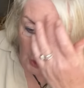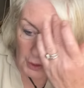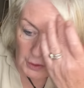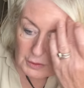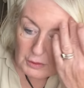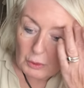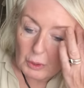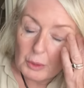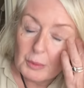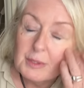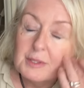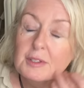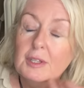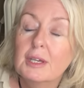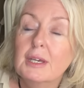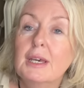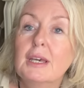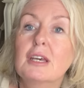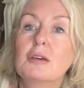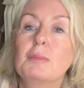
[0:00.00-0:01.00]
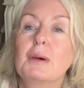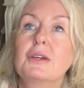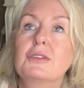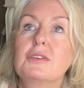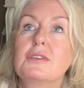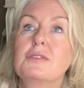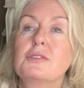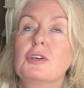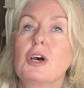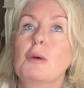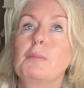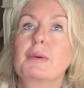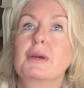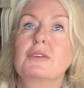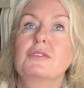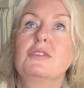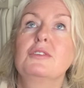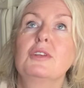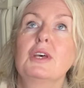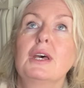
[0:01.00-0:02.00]
So I was thinking about this topic
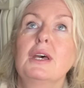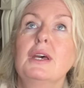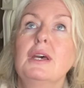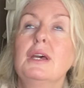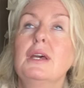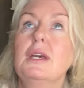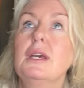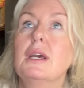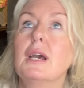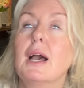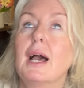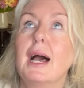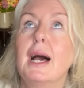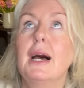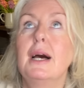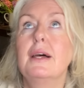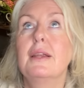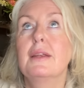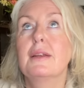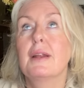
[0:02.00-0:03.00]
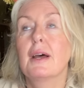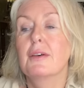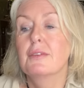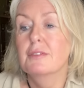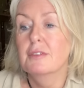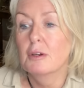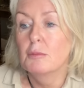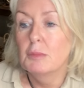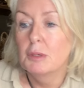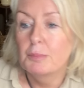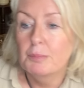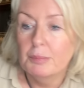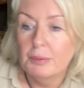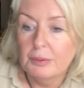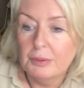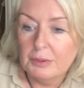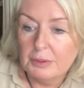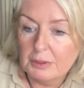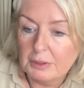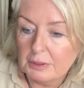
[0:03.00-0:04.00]
today and it has come up
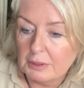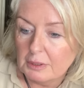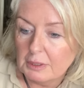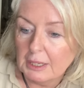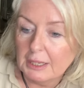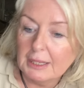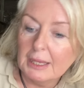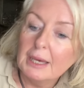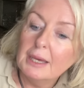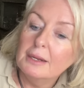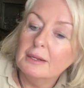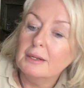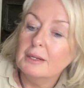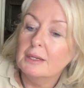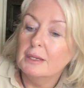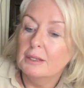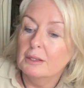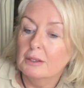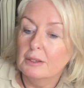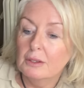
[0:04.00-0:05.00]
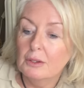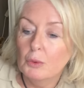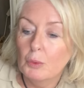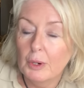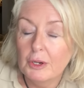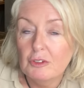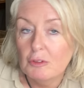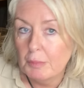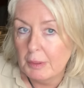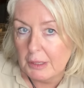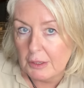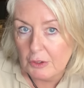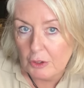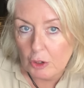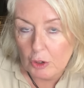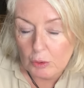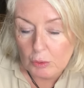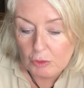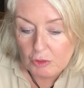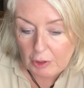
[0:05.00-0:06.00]
again quite a bit in
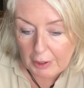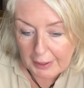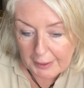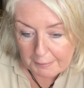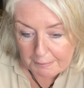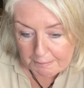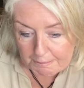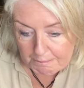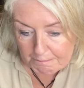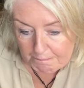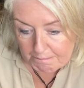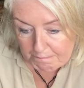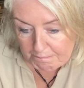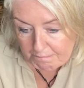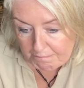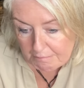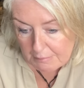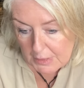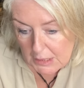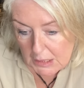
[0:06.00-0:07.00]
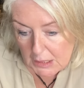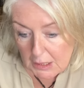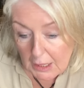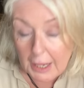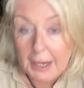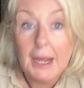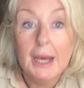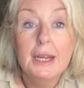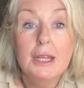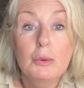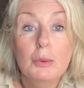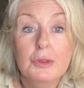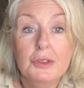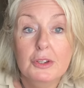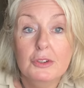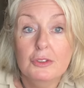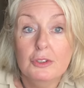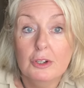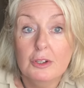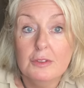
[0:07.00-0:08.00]
coaching. And anyone
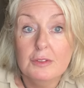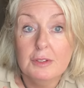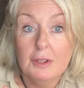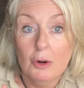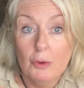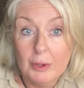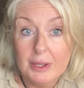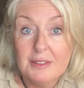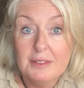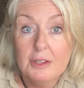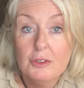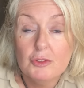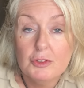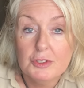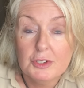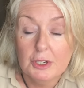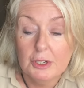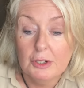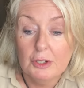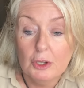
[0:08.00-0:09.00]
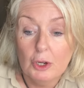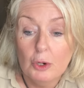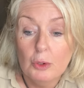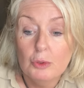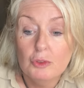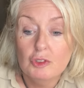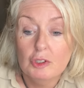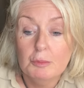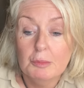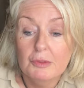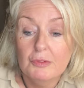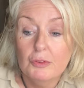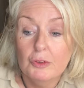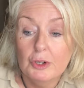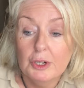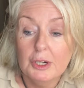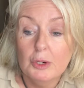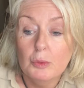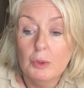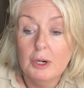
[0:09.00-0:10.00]
that does or is interested in coaching, before
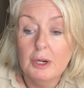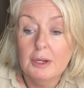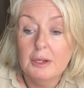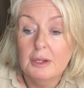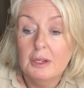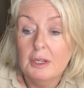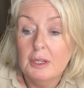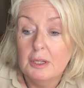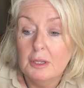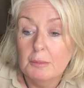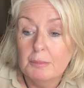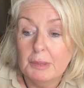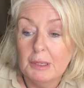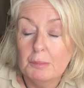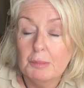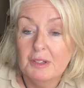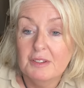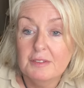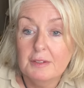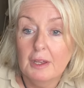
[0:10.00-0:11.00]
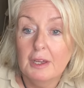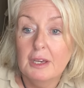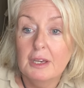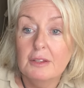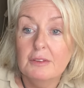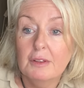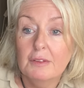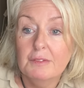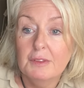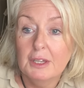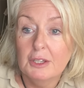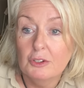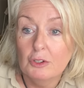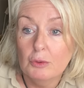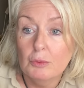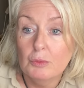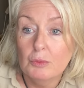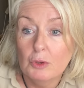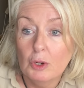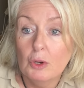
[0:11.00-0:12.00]
I go on, people say that they
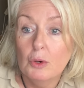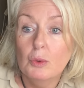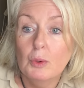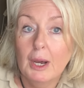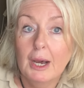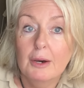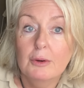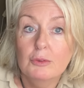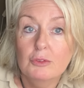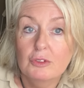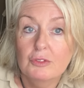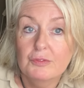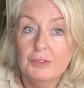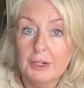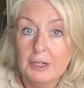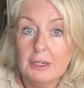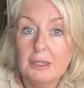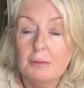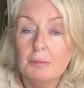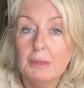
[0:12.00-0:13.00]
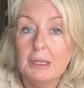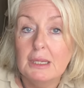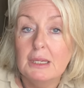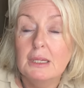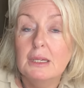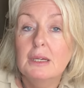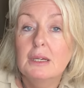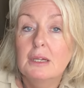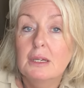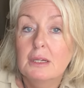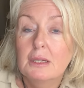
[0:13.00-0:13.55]
don't know how to find me.